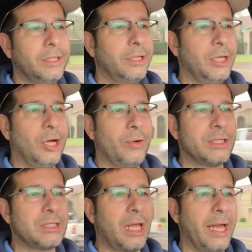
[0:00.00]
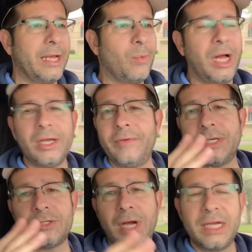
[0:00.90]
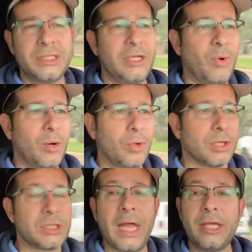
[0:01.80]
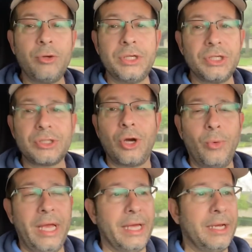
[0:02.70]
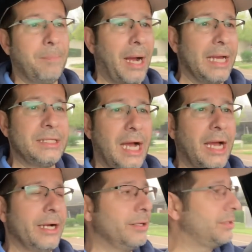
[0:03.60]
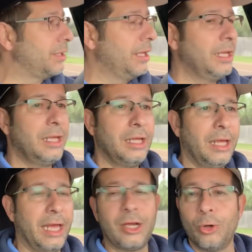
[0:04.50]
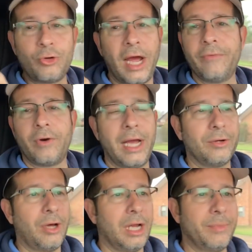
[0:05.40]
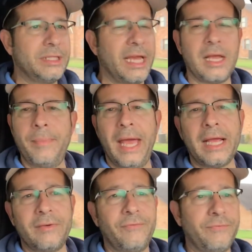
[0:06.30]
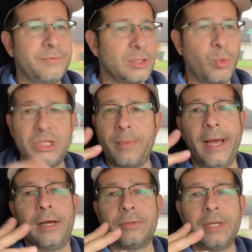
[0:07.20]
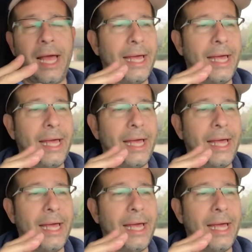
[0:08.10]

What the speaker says: You know, it's like, well, give it a try, see what works. Like, you can just go in and buy tires and go drive around on them and take them back and switch them out.